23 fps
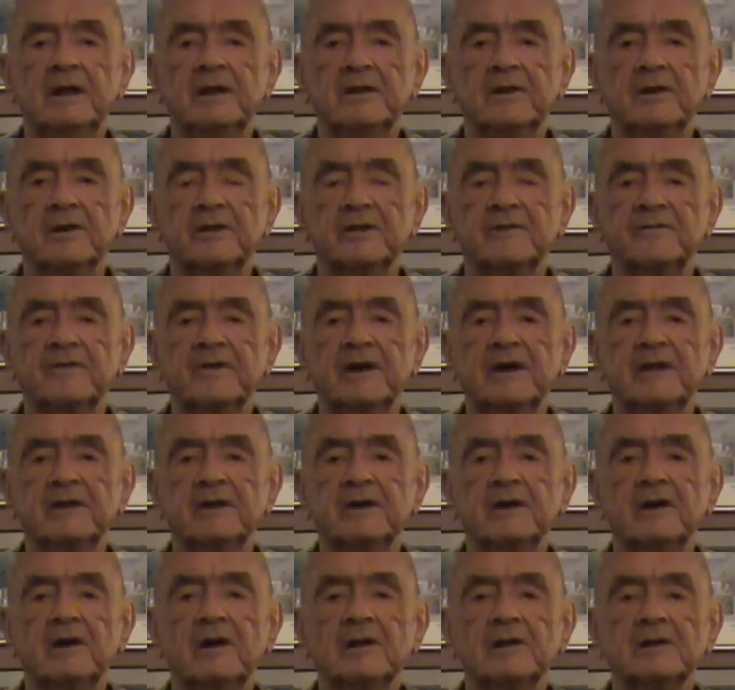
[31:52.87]
notify
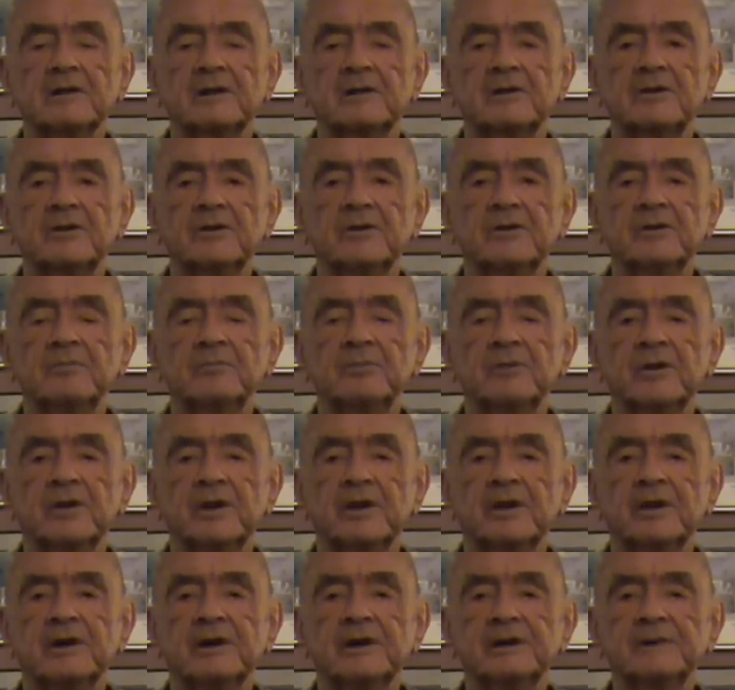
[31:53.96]
all the crew to put
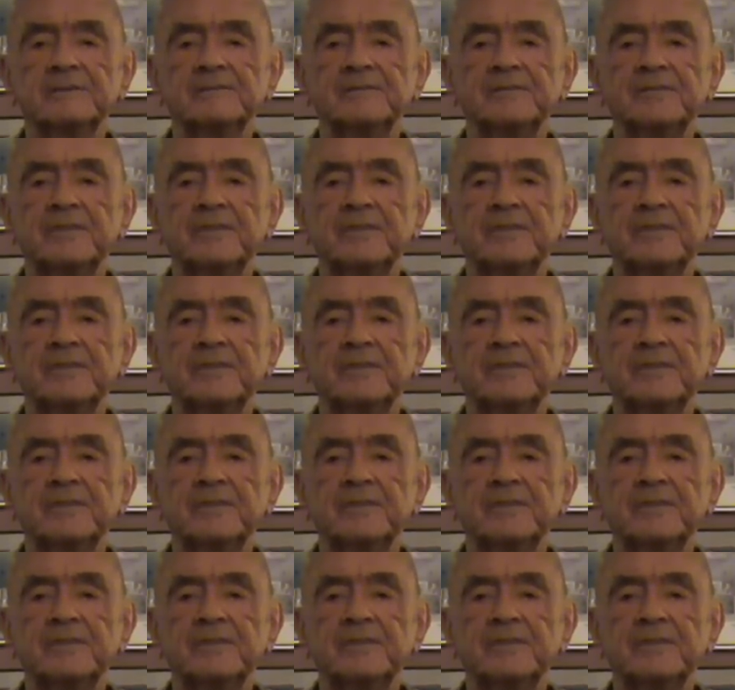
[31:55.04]
it on.